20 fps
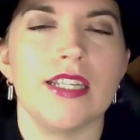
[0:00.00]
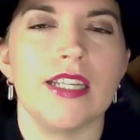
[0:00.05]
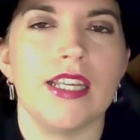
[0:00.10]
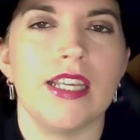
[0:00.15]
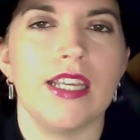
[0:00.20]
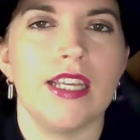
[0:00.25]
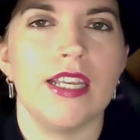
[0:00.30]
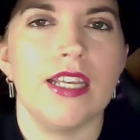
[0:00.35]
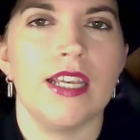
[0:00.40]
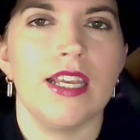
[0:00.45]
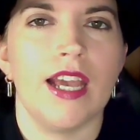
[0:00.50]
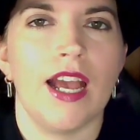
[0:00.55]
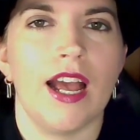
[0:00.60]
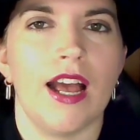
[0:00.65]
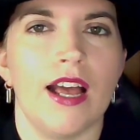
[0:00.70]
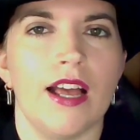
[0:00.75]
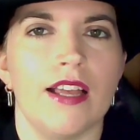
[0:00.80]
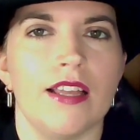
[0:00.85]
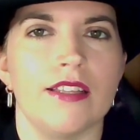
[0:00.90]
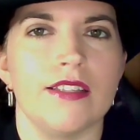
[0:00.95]
he
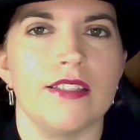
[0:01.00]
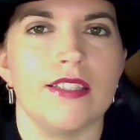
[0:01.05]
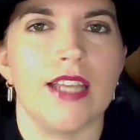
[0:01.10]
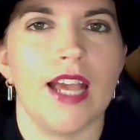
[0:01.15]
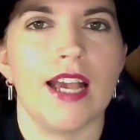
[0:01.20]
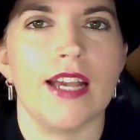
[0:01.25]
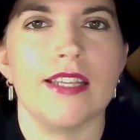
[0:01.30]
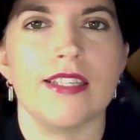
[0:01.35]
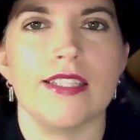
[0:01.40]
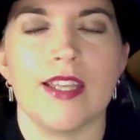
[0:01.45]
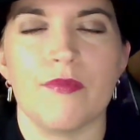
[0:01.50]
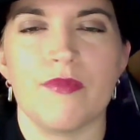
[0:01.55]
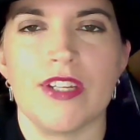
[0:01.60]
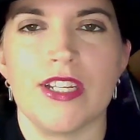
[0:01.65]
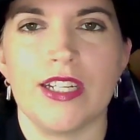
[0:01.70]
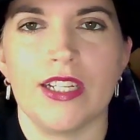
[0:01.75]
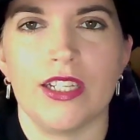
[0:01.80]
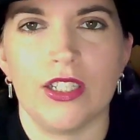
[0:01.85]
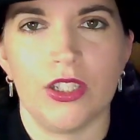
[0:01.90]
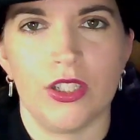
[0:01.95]
has
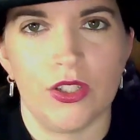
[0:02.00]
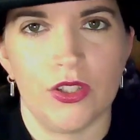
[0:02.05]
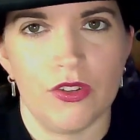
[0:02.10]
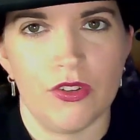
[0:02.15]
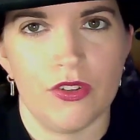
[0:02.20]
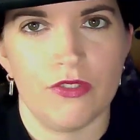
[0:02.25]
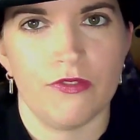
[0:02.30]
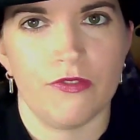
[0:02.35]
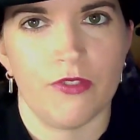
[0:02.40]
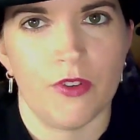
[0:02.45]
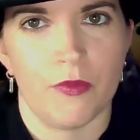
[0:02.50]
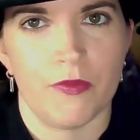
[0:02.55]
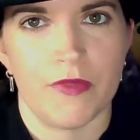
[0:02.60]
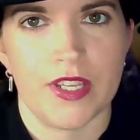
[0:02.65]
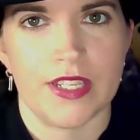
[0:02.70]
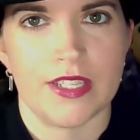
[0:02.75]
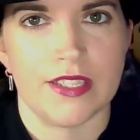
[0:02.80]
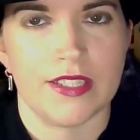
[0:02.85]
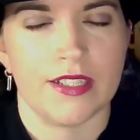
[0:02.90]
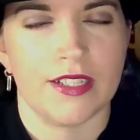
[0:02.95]
accepted a loan from
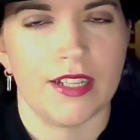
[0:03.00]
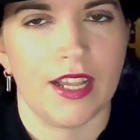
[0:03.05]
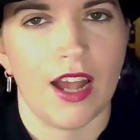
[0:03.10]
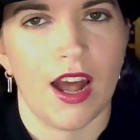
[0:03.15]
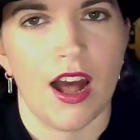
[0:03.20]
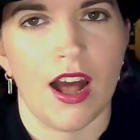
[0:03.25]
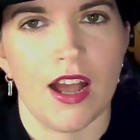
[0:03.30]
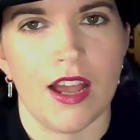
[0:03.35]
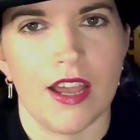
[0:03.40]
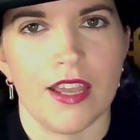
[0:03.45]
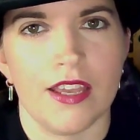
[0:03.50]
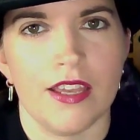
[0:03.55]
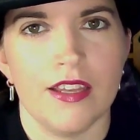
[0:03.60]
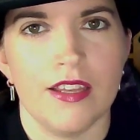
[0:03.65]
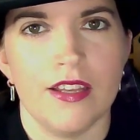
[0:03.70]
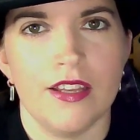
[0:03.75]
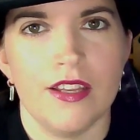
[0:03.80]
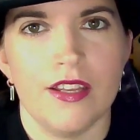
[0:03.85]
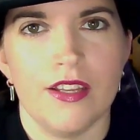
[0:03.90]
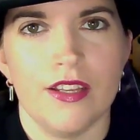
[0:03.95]
this guy
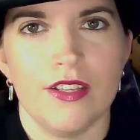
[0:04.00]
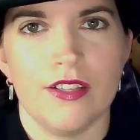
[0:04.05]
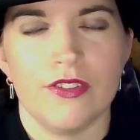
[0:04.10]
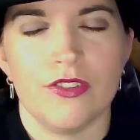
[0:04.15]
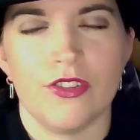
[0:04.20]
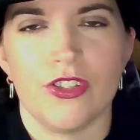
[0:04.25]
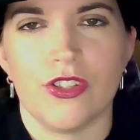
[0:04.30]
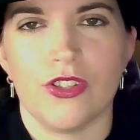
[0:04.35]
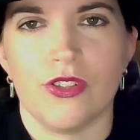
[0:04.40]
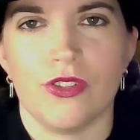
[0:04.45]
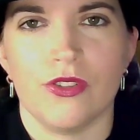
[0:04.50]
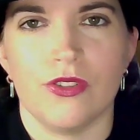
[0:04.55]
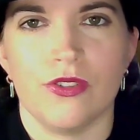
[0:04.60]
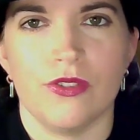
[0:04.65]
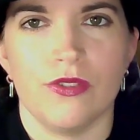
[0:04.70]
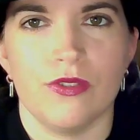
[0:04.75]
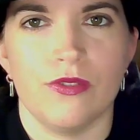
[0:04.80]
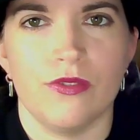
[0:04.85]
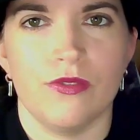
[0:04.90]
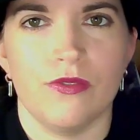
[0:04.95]

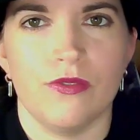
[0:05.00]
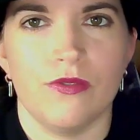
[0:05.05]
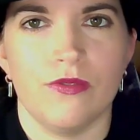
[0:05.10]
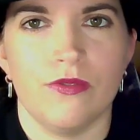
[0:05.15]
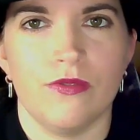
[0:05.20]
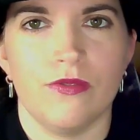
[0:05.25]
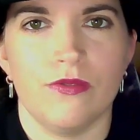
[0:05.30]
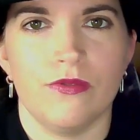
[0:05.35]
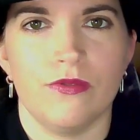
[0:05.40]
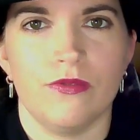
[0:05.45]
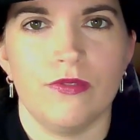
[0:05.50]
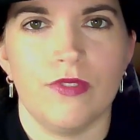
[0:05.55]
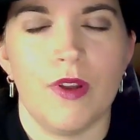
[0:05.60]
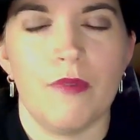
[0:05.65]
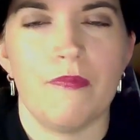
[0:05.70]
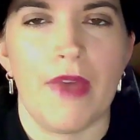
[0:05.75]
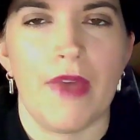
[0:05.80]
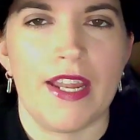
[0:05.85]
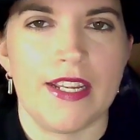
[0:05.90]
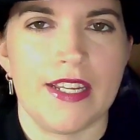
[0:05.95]
to
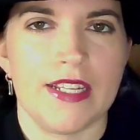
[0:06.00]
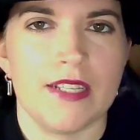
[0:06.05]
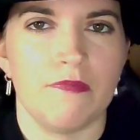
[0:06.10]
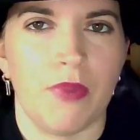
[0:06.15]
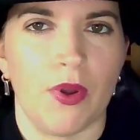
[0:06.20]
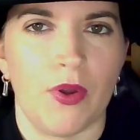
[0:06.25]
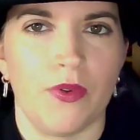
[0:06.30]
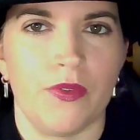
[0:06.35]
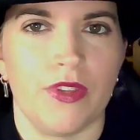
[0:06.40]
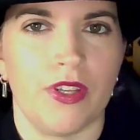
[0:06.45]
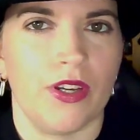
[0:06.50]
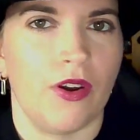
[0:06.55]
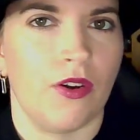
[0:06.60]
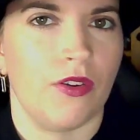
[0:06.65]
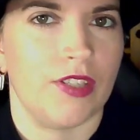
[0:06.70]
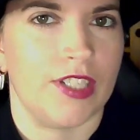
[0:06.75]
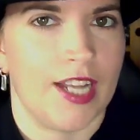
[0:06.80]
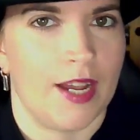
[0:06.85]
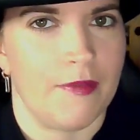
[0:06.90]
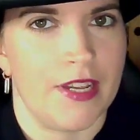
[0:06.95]
mend his boat that
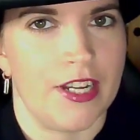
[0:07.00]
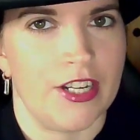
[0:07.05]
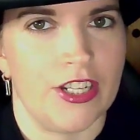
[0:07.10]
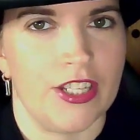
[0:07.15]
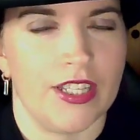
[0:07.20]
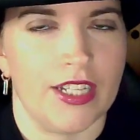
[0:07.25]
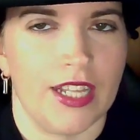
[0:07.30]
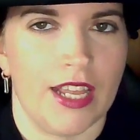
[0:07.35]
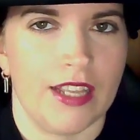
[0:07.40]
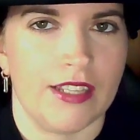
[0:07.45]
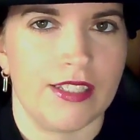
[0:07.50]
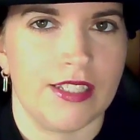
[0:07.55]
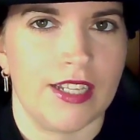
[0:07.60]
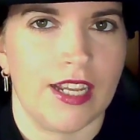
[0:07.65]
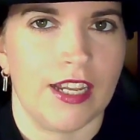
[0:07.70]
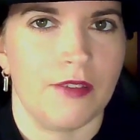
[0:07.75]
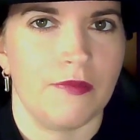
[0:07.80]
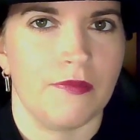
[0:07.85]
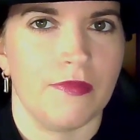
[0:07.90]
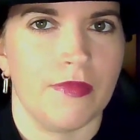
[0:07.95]
got damaged the last
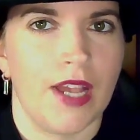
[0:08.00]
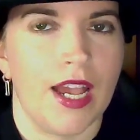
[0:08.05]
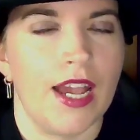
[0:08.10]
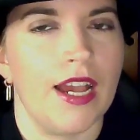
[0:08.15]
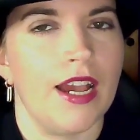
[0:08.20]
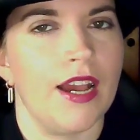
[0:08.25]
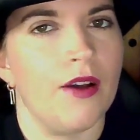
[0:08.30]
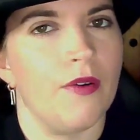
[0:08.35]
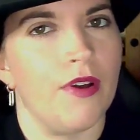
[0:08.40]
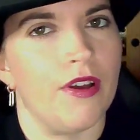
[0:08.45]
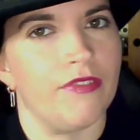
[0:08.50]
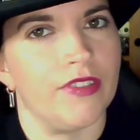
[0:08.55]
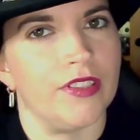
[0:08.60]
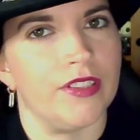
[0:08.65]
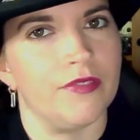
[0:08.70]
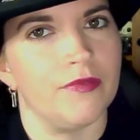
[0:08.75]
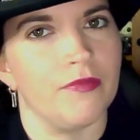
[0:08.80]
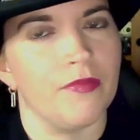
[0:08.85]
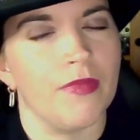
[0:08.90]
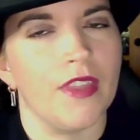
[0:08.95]
time.
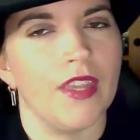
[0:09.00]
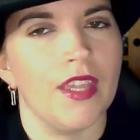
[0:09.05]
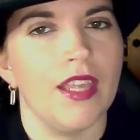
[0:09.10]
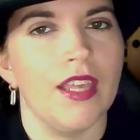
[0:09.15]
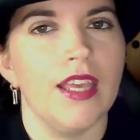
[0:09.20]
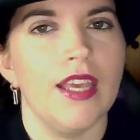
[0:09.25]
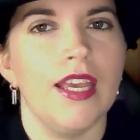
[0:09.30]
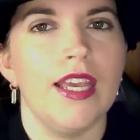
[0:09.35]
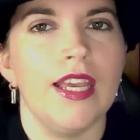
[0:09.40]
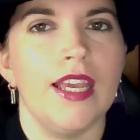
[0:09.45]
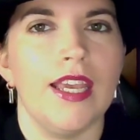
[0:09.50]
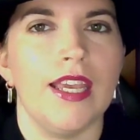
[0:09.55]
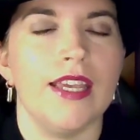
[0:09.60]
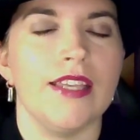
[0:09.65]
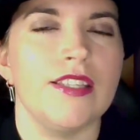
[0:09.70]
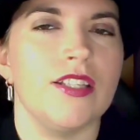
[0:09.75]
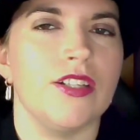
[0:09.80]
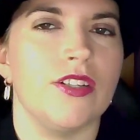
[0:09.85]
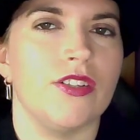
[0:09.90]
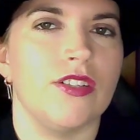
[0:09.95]
However, he
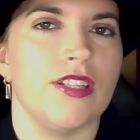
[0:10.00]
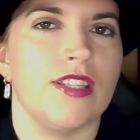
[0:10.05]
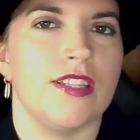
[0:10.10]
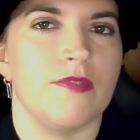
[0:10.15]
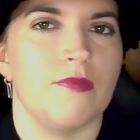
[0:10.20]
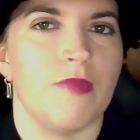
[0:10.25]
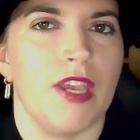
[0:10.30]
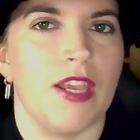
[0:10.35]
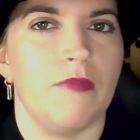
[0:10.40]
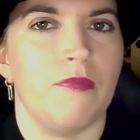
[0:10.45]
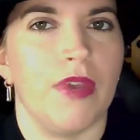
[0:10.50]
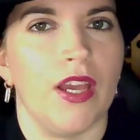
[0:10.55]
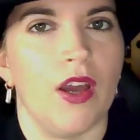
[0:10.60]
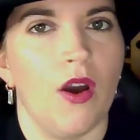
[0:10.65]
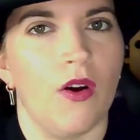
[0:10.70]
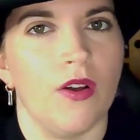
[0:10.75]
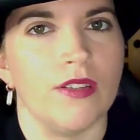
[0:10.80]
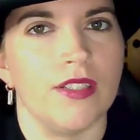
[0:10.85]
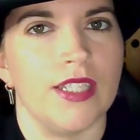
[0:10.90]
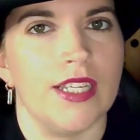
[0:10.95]
has to go to this meeting
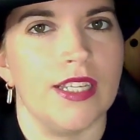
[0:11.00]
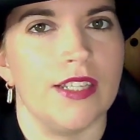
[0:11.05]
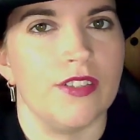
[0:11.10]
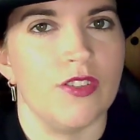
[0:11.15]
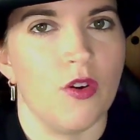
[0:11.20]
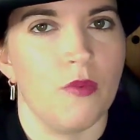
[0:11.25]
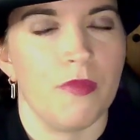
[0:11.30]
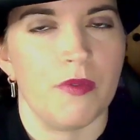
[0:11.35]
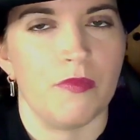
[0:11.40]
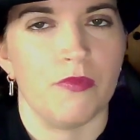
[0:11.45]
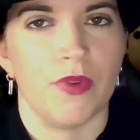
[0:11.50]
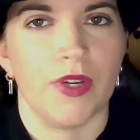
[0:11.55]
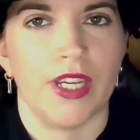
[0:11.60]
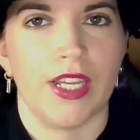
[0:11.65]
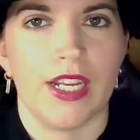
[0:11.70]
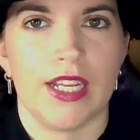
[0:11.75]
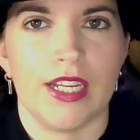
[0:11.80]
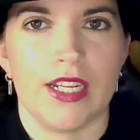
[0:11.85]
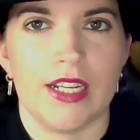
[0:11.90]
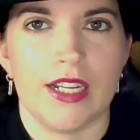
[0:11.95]
because he has not been
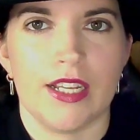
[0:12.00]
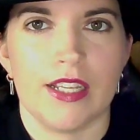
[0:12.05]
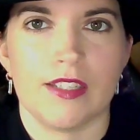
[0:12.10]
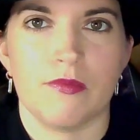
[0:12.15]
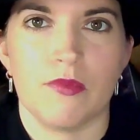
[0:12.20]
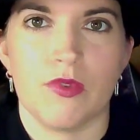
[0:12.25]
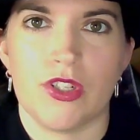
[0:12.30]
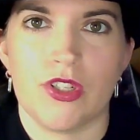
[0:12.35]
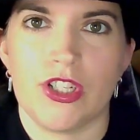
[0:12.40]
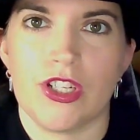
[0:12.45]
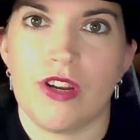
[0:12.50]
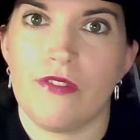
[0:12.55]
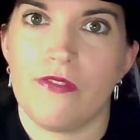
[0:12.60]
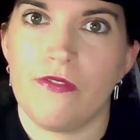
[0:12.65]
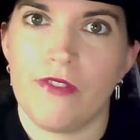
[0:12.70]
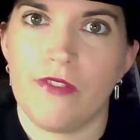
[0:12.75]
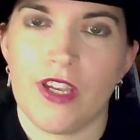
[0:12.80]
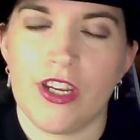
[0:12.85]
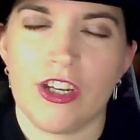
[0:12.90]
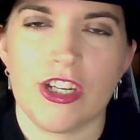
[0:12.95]
bringing in as much
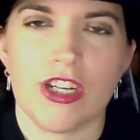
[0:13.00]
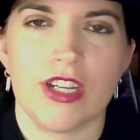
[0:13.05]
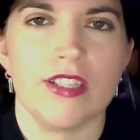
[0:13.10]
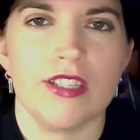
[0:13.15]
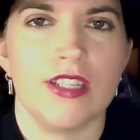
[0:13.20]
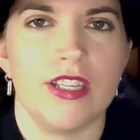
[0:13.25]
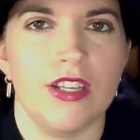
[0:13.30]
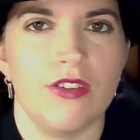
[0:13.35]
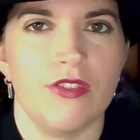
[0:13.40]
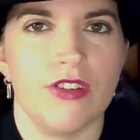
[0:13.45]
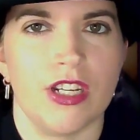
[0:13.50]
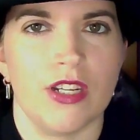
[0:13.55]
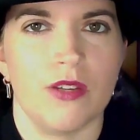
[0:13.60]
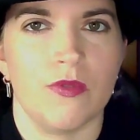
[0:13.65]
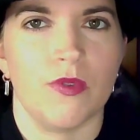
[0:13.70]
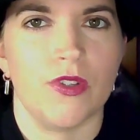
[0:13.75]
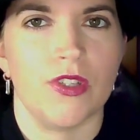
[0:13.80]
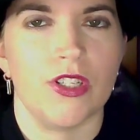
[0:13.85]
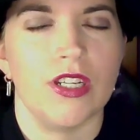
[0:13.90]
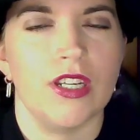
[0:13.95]
fish as he usually
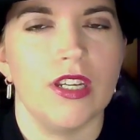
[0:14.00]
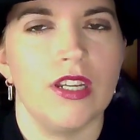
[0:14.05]
would.